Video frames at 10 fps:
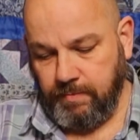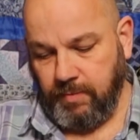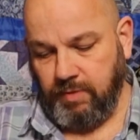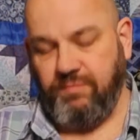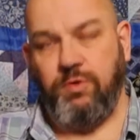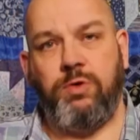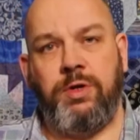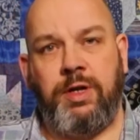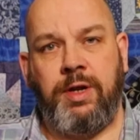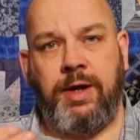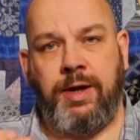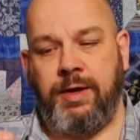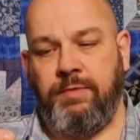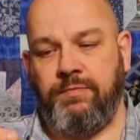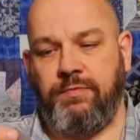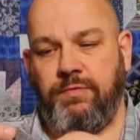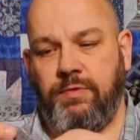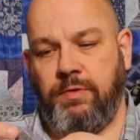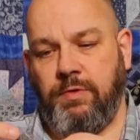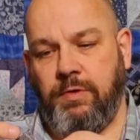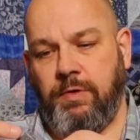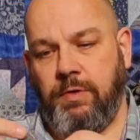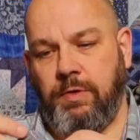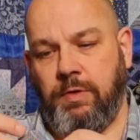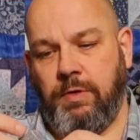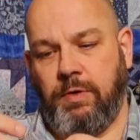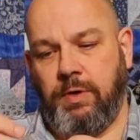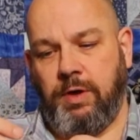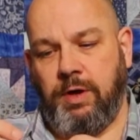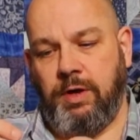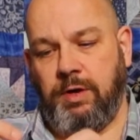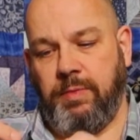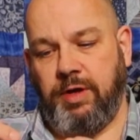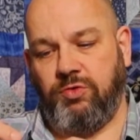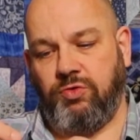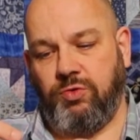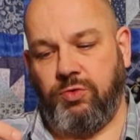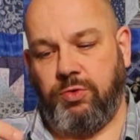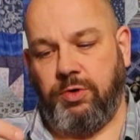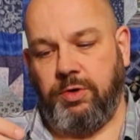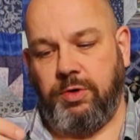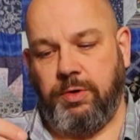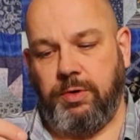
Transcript: you fold it in half and make sure